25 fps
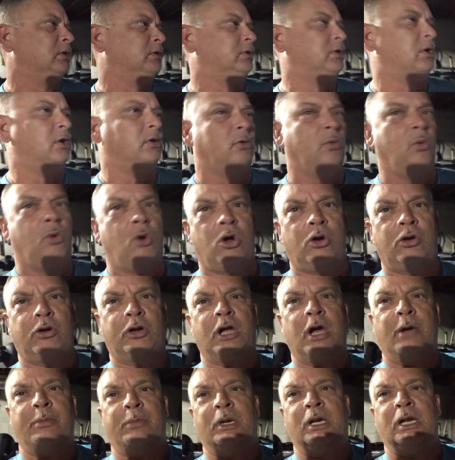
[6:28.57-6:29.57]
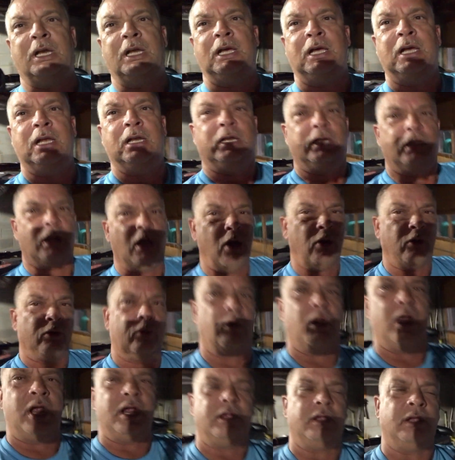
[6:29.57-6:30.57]
So the water coming in and all the
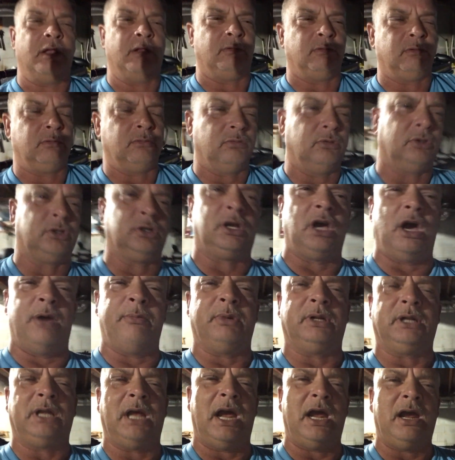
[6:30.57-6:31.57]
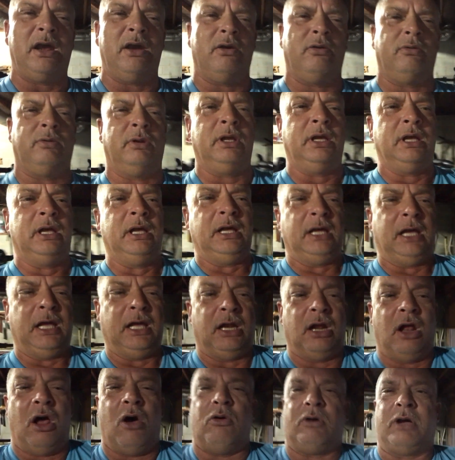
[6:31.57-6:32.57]
rain was coming down,
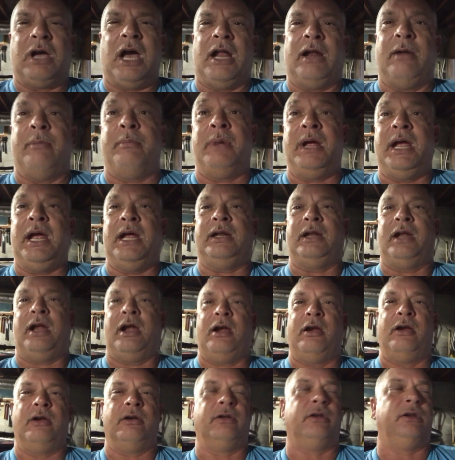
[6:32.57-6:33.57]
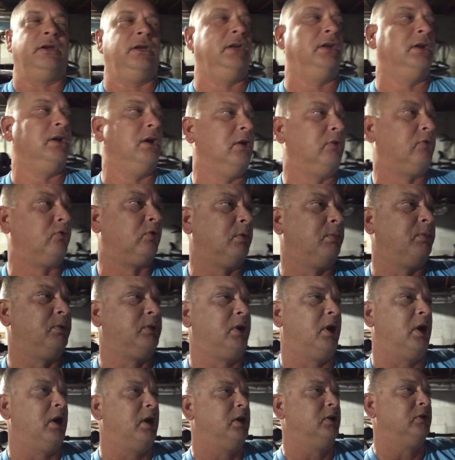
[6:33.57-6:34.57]
and it all kind of met there in the
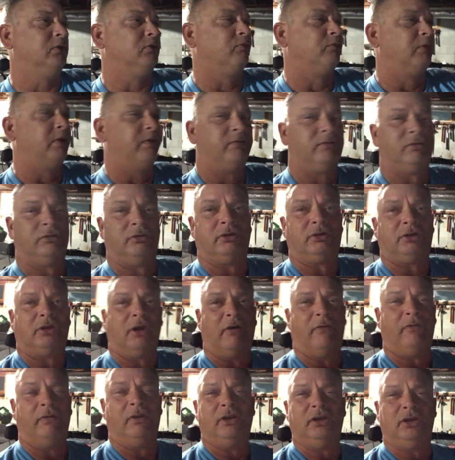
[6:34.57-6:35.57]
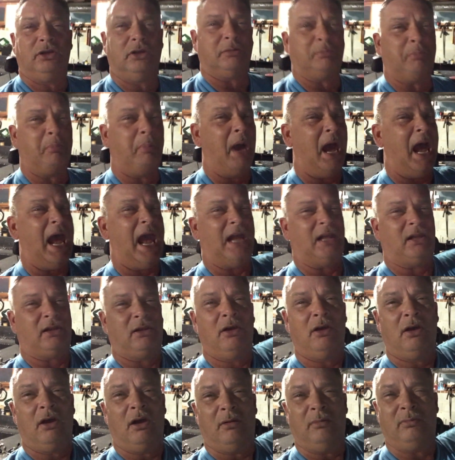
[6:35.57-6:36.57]
tributaries and rivers and stuff. It just
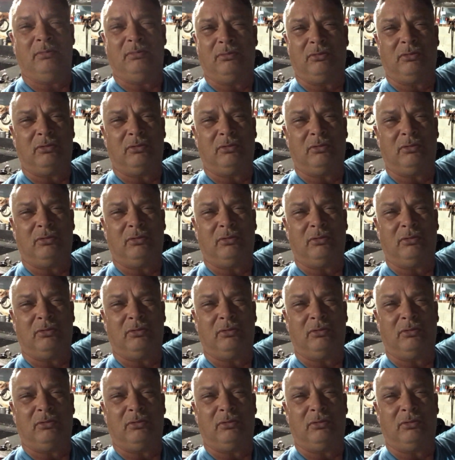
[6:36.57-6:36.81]
backed up,